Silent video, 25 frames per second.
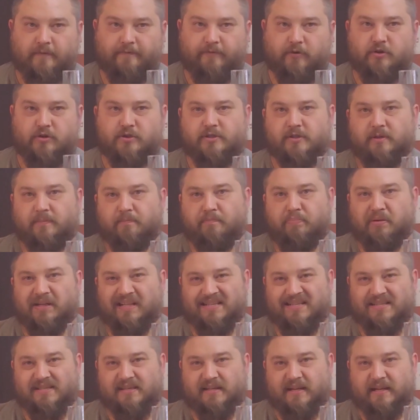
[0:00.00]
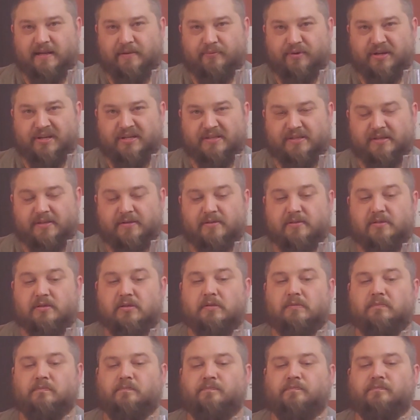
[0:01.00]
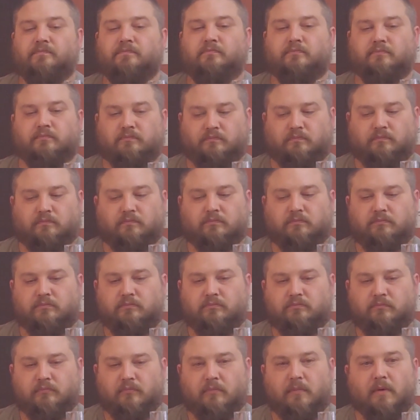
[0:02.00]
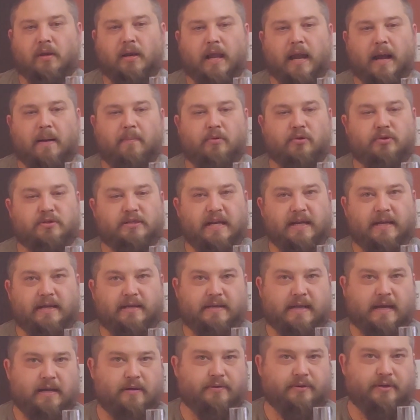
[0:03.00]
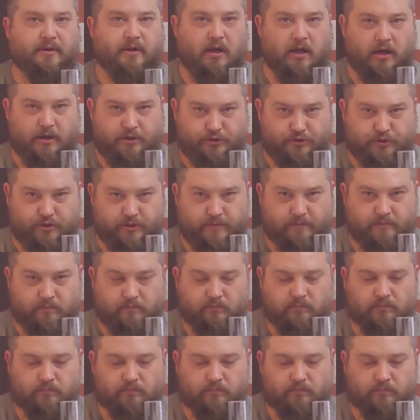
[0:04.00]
For simplicity reasons, I'm going to take it down to 100.